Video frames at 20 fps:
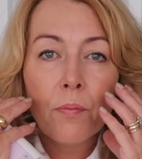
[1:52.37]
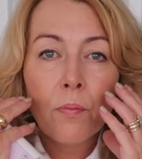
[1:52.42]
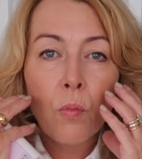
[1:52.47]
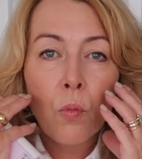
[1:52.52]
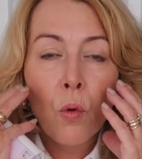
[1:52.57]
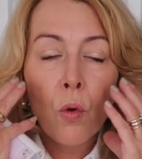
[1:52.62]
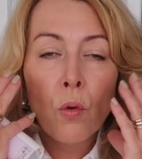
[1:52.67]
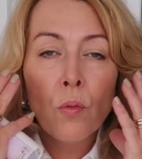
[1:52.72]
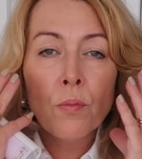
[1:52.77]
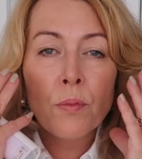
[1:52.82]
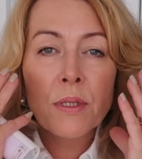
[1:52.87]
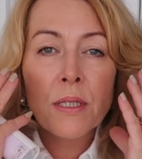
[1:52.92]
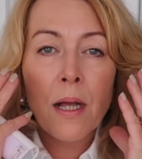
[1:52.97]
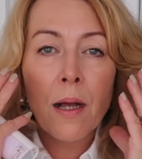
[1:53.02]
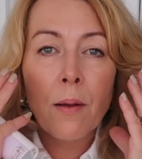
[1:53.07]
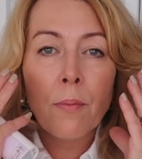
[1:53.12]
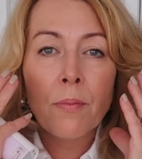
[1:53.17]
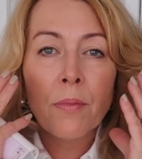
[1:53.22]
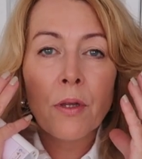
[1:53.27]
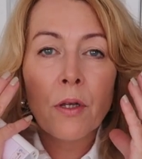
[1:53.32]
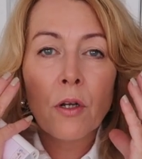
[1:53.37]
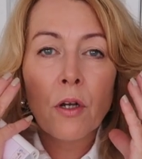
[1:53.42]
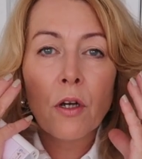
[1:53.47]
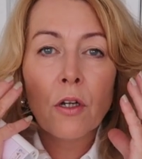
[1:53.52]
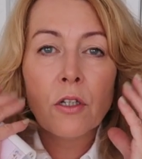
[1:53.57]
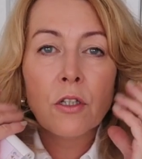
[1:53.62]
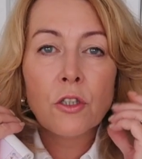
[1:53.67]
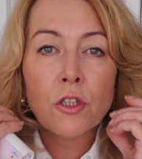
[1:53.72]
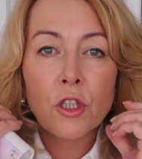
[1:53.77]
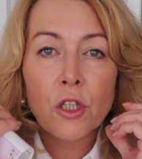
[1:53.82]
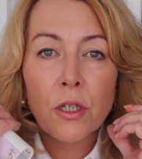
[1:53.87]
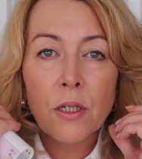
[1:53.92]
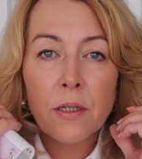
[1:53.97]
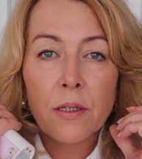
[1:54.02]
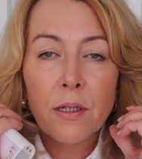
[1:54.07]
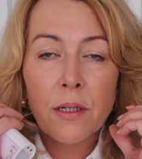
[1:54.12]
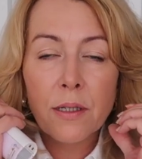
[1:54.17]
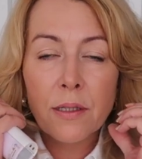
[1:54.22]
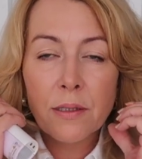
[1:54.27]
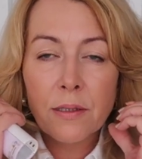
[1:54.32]
warms up the
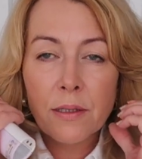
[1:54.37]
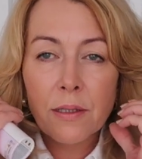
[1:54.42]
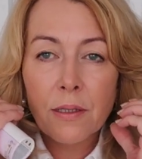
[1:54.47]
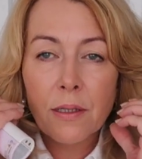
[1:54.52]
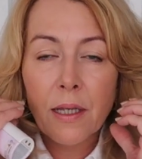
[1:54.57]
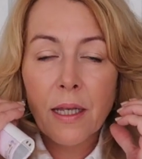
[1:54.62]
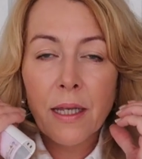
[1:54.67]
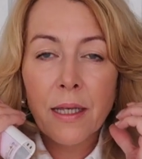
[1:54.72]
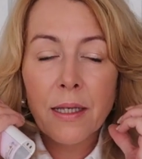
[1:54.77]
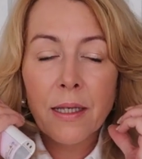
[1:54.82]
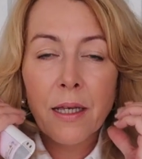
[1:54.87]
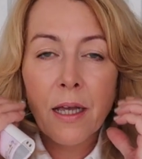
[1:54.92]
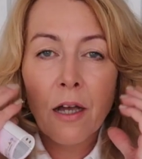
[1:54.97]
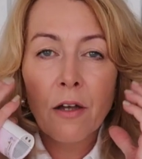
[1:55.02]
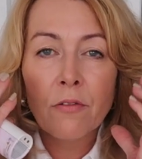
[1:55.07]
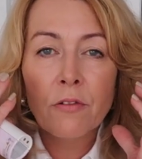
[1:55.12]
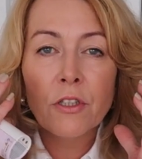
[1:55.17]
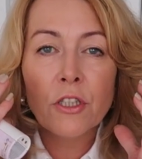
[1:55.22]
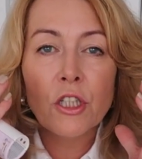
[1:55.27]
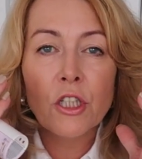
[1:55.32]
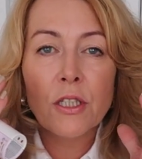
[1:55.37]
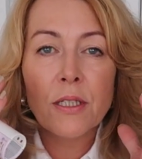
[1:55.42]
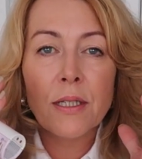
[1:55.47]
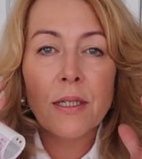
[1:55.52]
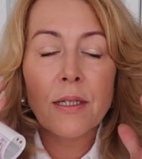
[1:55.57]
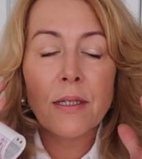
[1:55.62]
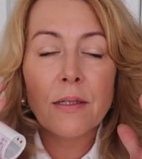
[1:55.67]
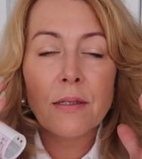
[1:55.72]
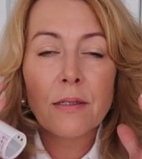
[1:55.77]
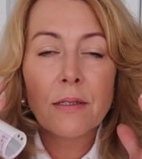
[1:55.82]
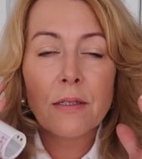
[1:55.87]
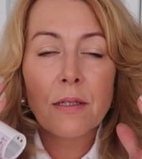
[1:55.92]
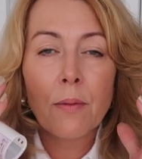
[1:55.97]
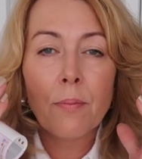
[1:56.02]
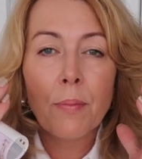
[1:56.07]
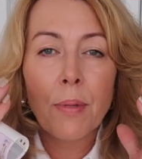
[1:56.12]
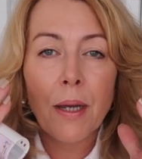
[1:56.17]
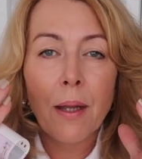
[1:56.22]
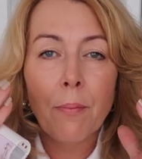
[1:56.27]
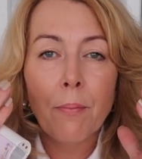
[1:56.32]
collagen and encourages it to
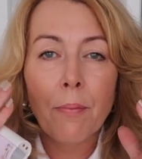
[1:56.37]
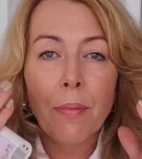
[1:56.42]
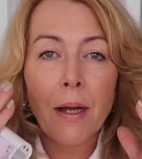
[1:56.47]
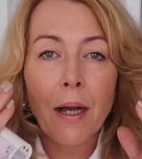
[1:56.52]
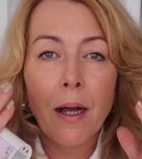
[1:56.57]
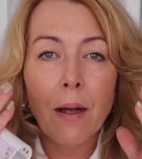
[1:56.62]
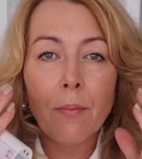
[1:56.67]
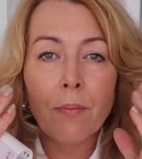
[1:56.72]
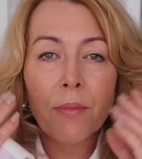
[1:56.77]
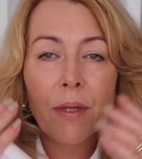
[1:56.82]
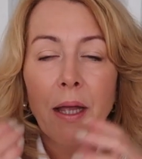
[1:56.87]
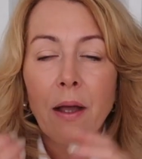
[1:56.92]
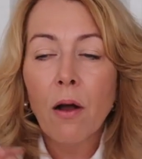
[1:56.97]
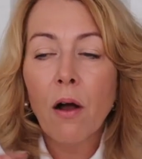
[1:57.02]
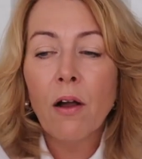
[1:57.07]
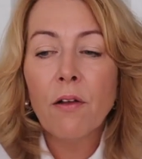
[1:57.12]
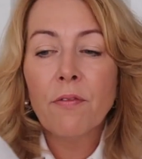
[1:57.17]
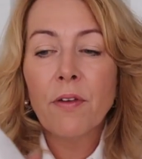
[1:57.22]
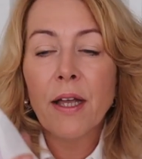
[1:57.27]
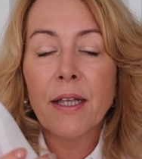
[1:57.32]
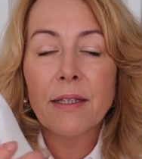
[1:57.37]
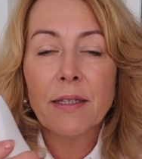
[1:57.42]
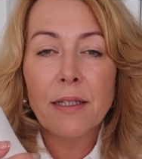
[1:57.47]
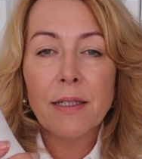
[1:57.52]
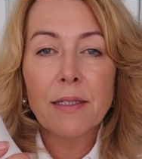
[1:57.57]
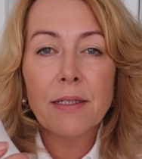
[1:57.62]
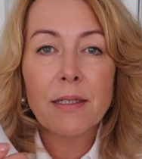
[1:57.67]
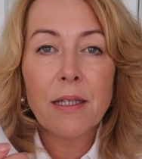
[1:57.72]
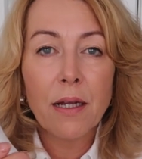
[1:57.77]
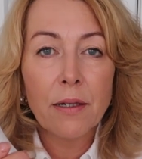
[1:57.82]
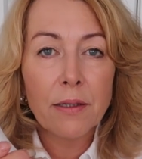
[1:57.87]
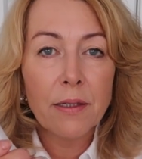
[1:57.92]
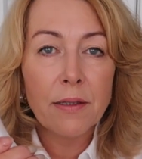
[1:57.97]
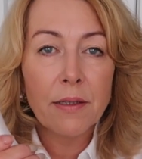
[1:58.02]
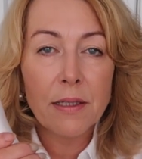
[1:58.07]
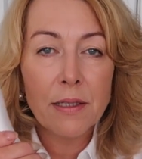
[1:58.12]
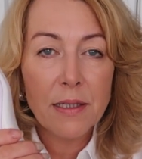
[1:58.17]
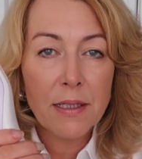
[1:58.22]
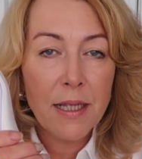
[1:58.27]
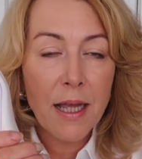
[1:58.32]
plump up. Now I've had this done
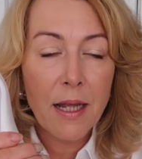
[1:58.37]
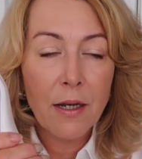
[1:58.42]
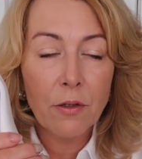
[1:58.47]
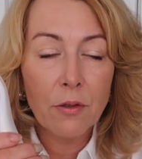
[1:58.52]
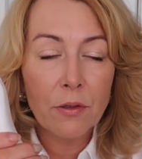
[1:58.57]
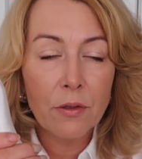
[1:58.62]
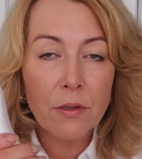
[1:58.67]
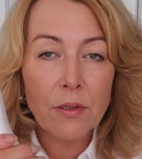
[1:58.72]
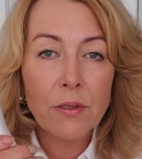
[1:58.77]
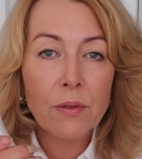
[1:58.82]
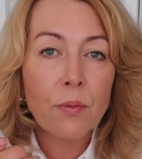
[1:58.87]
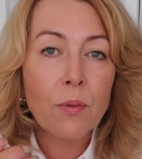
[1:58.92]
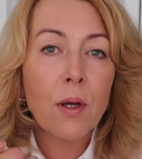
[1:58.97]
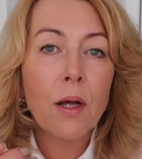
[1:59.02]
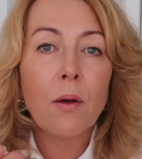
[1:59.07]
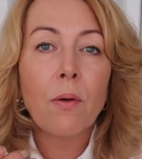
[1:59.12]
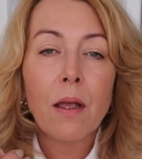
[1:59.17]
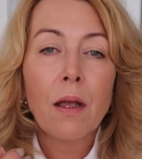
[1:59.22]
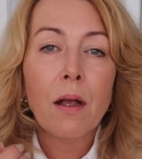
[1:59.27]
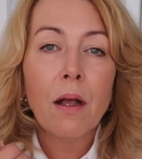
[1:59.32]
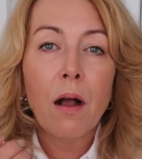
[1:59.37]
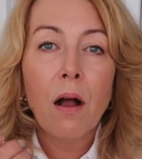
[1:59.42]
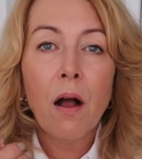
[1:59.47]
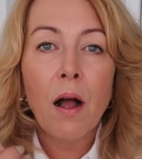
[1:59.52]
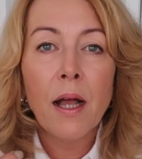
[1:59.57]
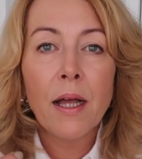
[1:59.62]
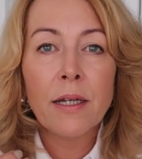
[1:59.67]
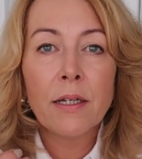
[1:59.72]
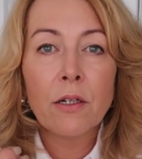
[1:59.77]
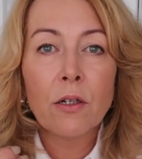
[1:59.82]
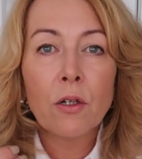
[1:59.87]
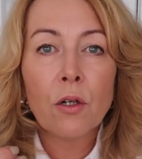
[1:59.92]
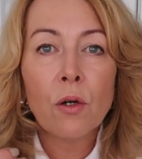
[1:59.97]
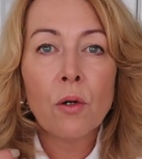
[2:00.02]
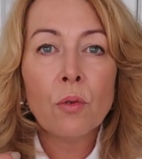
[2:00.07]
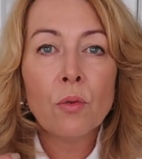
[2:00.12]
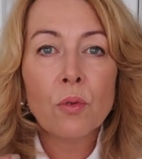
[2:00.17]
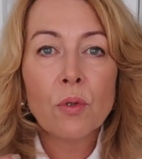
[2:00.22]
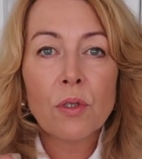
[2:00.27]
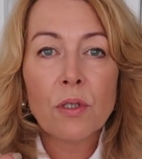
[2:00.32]
in the salon as well. I had a
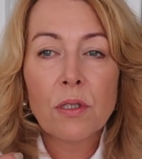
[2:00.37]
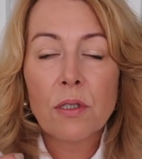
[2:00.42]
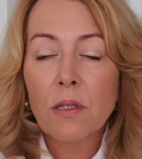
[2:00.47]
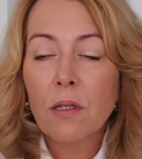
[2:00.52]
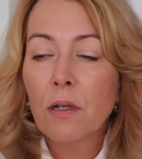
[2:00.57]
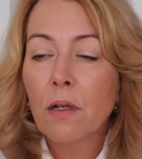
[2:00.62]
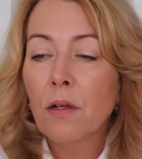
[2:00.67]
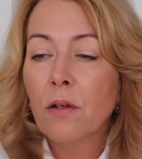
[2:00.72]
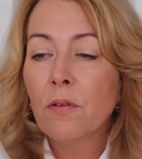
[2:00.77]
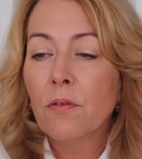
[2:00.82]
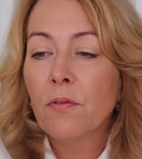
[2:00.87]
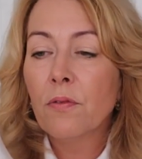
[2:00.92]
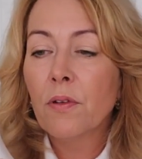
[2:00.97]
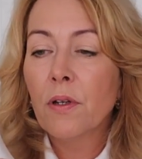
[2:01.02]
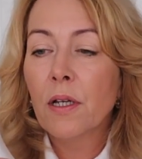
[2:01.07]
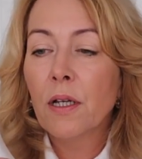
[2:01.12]
course of